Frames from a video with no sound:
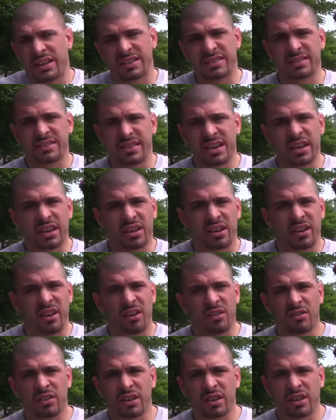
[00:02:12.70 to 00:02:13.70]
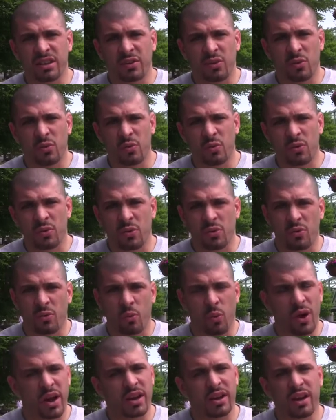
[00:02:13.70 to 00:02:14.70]
this is it, you know, it, eh, you know
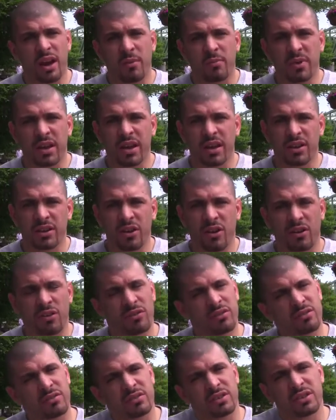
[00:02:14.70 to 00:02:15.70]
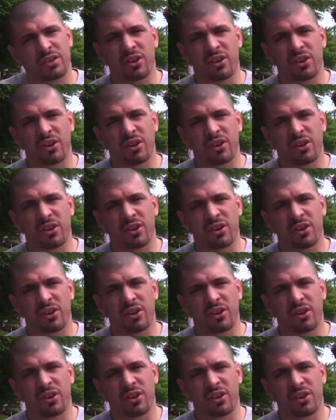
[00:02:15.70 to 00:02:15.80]
win and I'm in, you know,